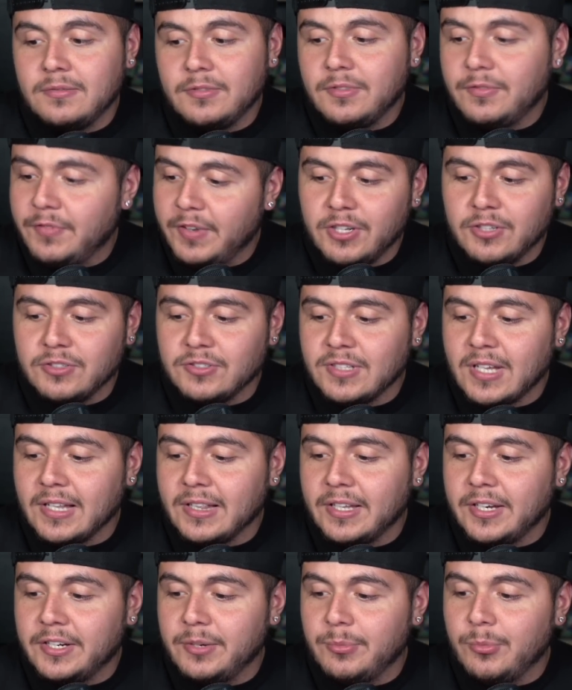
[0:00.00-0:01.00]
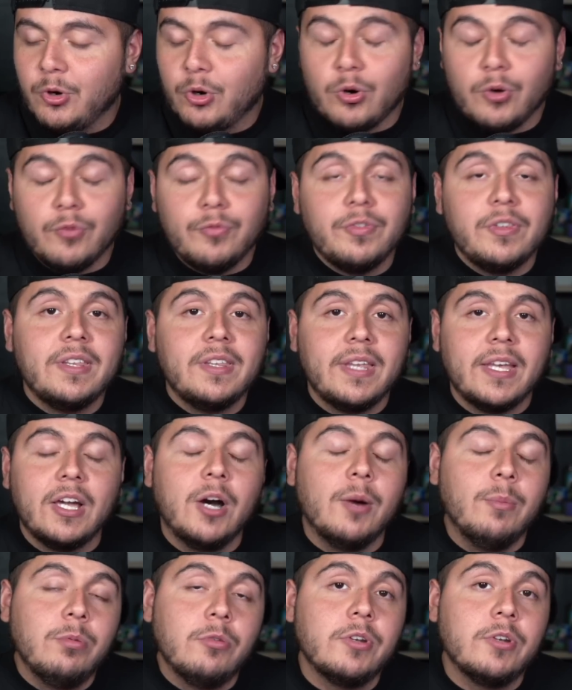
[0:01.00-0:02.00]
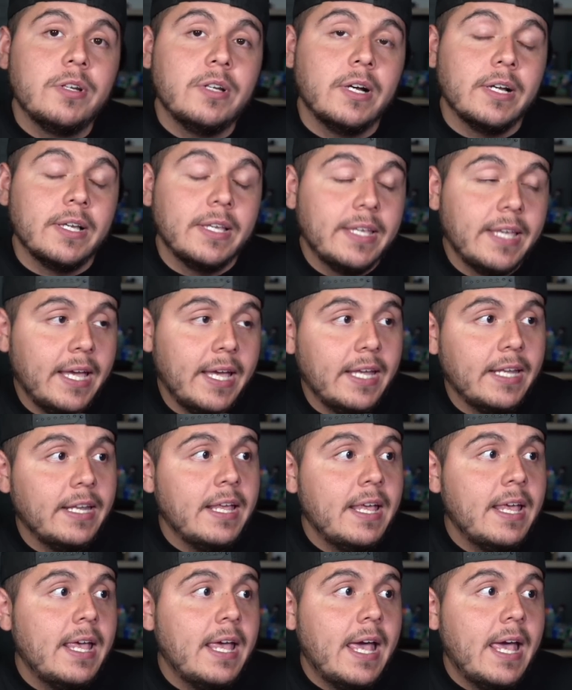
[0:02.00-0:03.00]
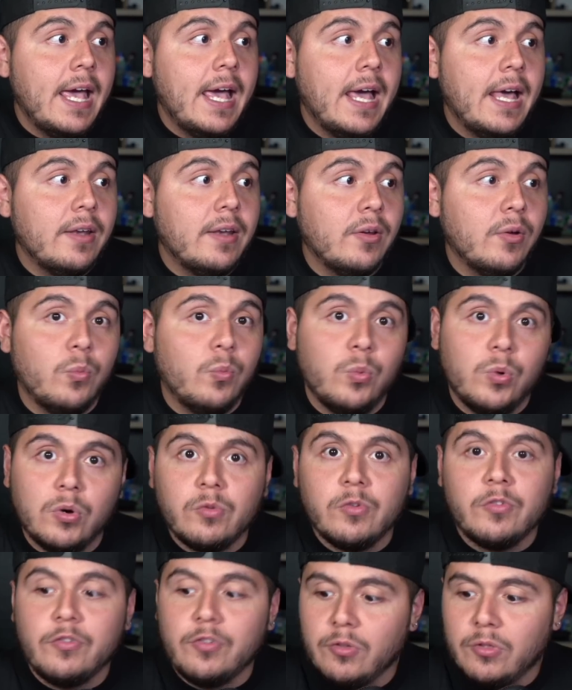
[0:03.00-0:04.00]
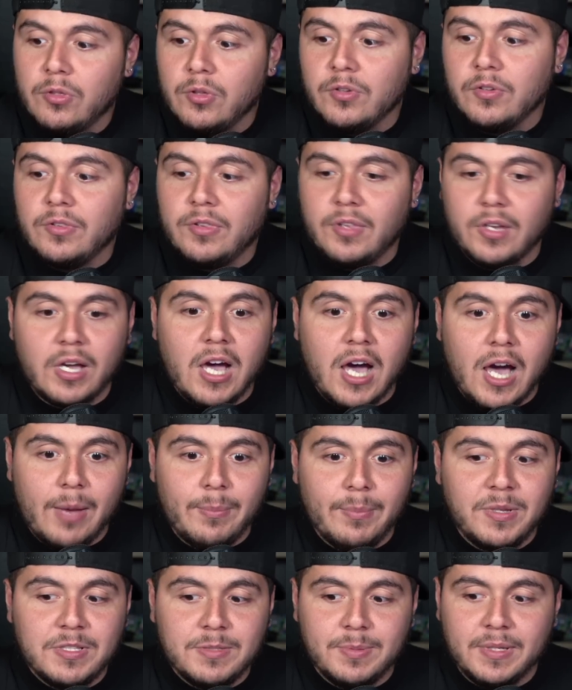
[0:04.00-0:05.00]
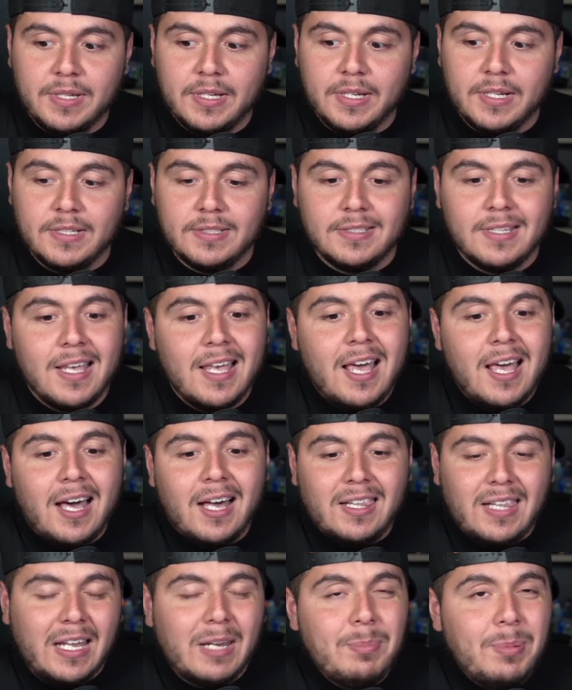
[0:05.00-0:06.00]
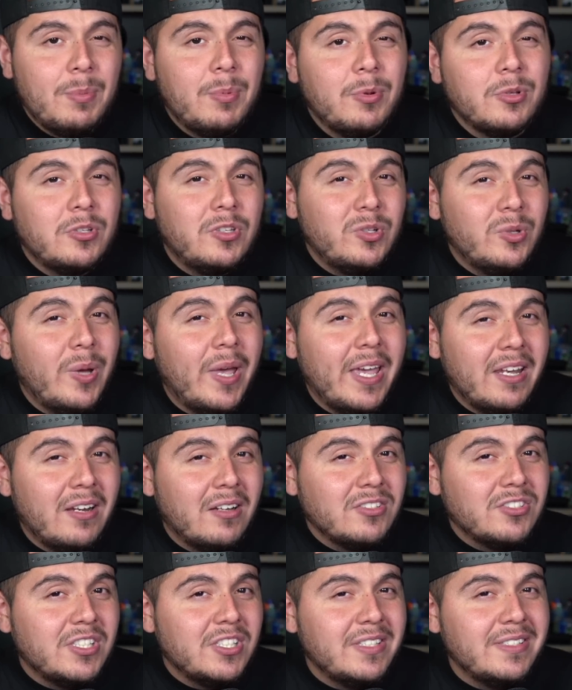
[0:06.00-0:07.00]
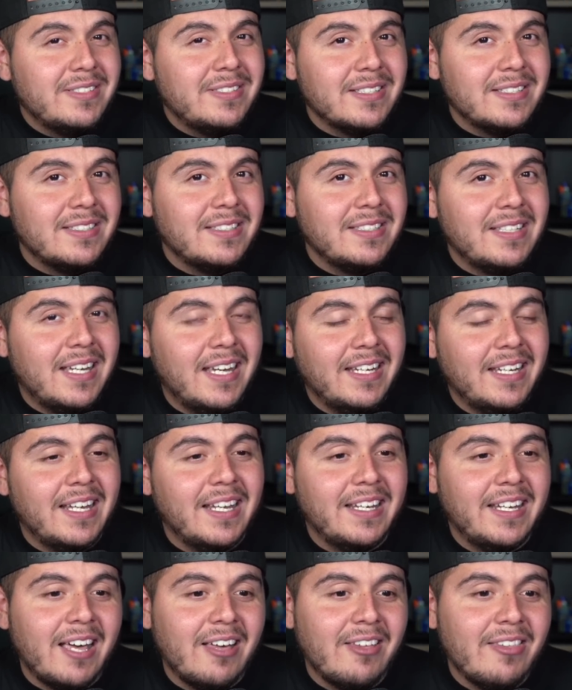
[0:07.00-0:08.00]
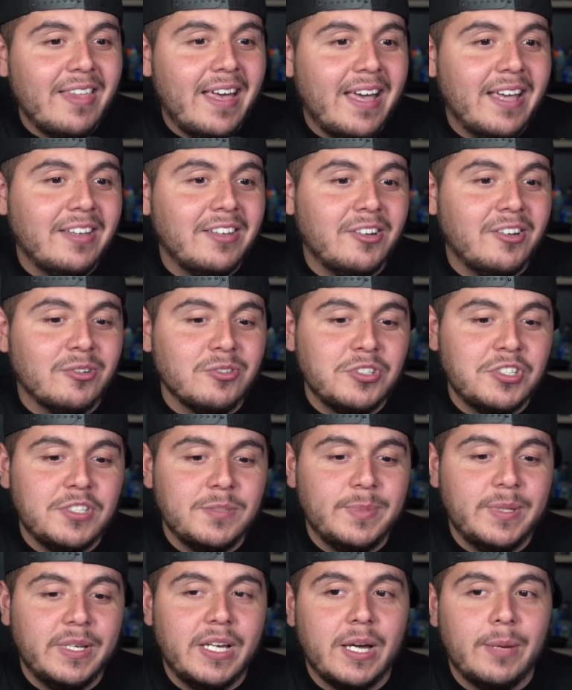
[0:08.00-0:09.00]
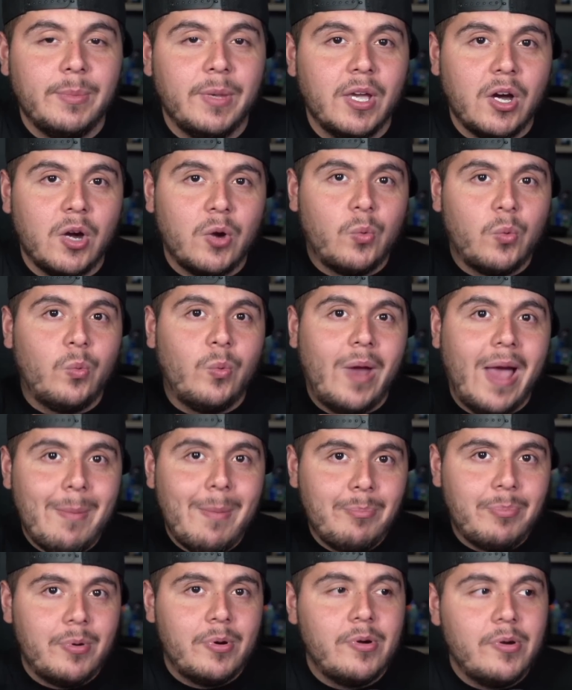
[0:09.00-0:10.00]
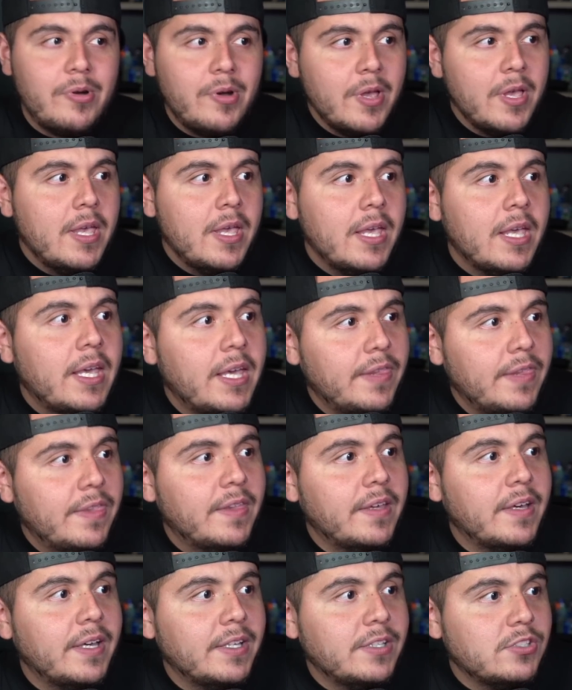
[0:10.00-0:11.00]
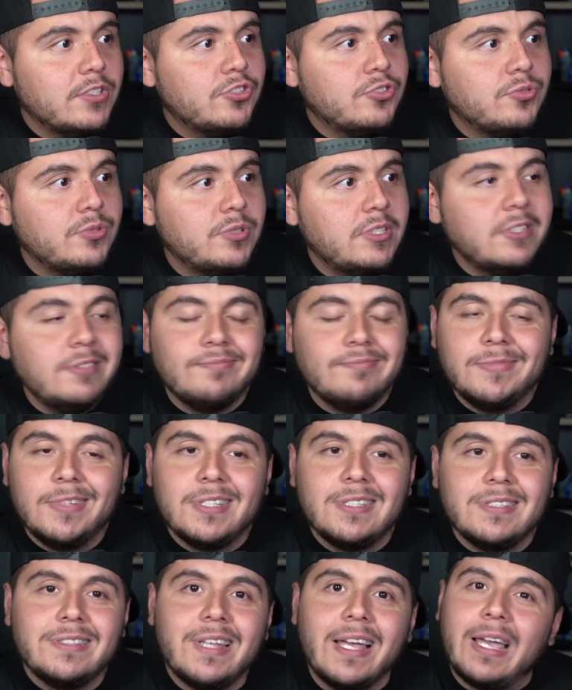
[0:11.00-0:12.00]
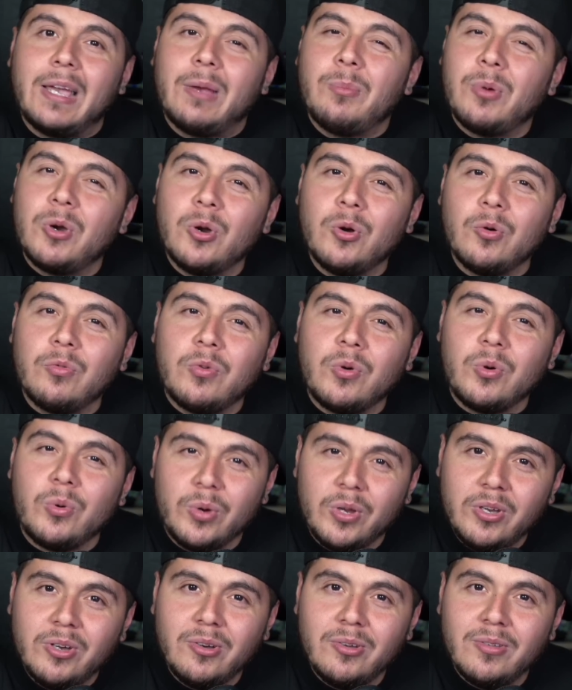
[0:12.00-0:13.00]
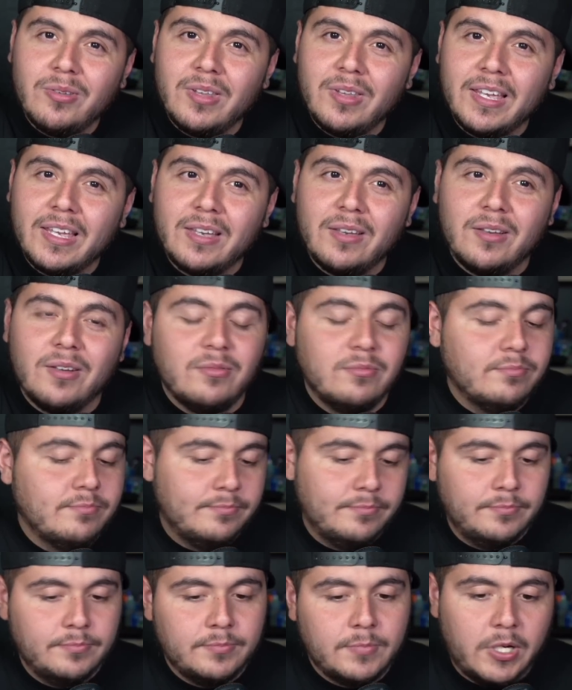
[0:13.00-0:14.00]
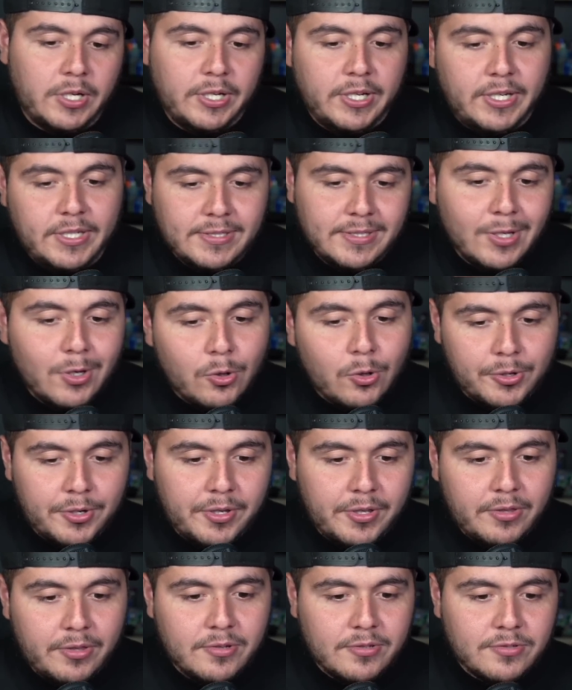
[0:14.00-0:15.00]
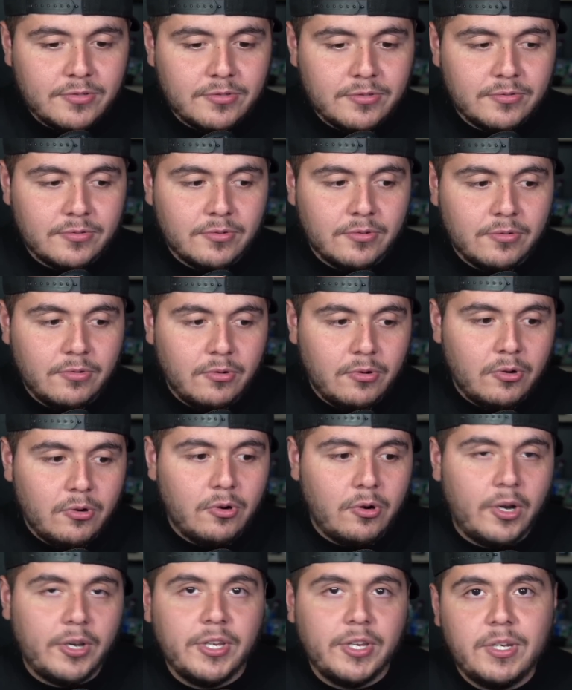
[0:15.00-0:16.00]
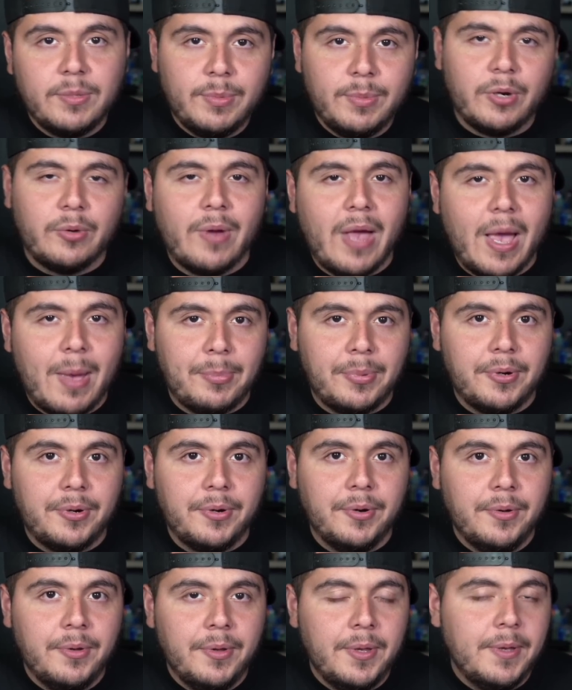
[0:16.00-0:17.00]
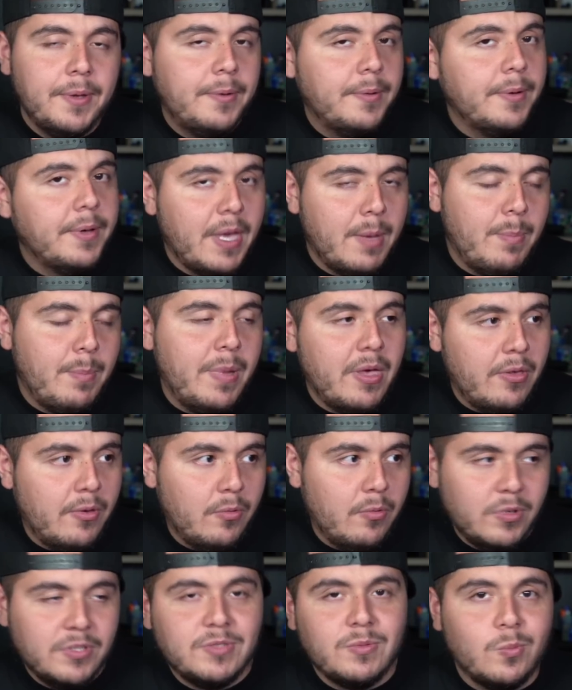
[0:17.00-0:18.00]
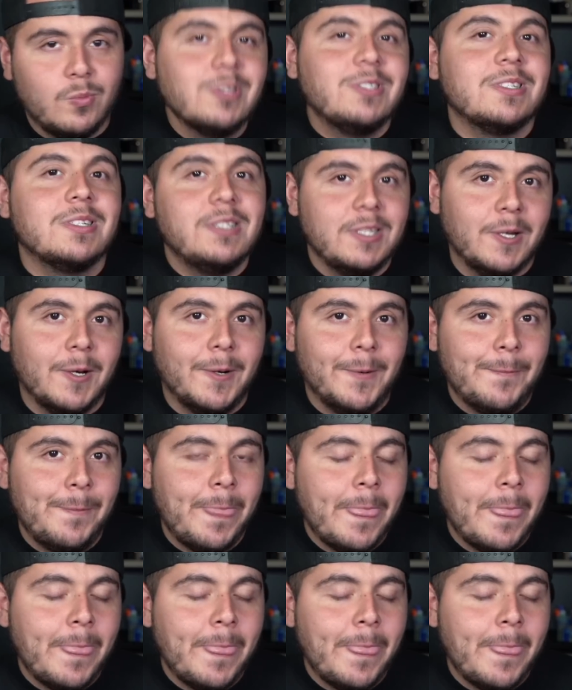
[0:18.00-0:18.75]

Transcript: The video's not there anymore. Hopefully they upload it again and we'll review the comments, because a lot of people do hate on Jenny69. And now that, you know, she's becoming a rapper in the industry, it's like, bro, for real? Like, are you going to sing corridos, or are you going to be a rapper? ¿Qué pedo? What's the deal?